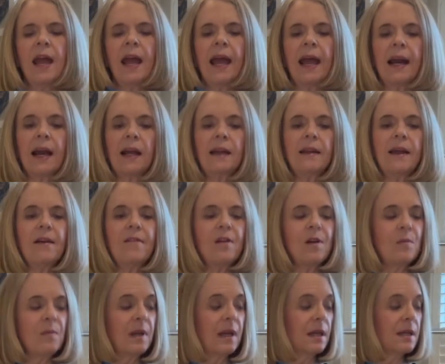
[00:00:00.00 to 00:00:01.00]
And I love
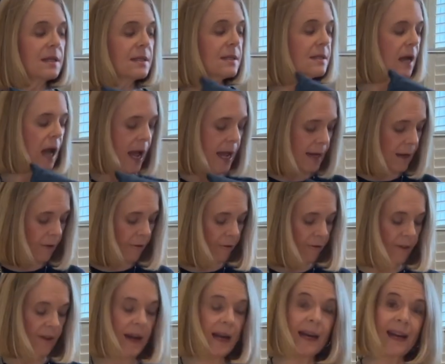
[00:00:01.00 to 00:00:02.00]
it because I can
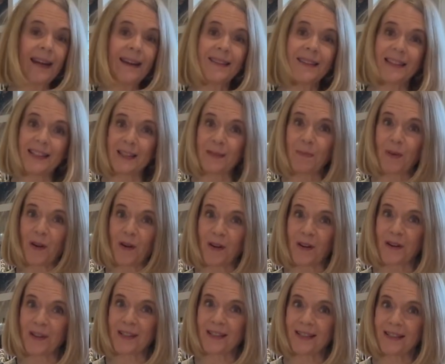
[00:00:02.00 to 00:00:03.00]
fit it in this
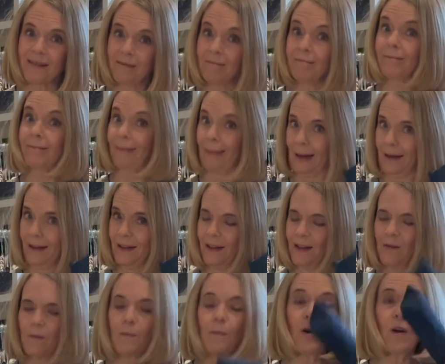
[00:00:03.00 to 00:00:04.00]
purse.
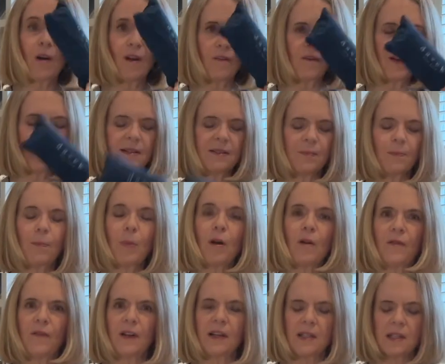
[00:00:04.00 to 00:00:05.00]

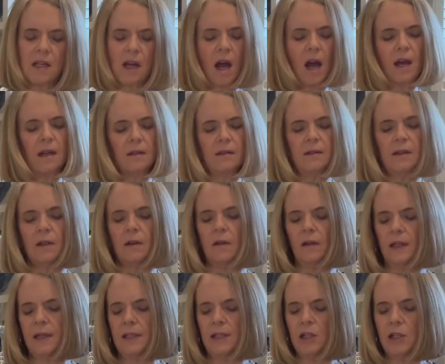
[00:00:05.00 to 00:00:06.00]
perfect
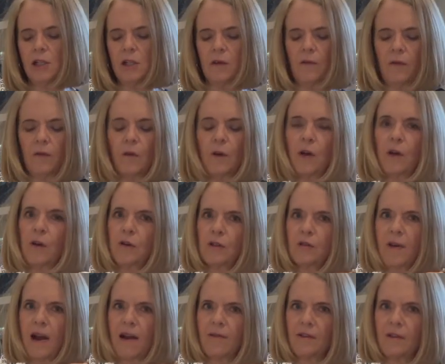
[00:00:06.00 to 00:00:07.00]
little addition for your
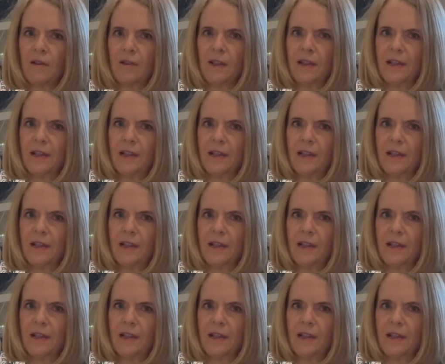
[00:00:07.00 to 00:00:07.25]
travel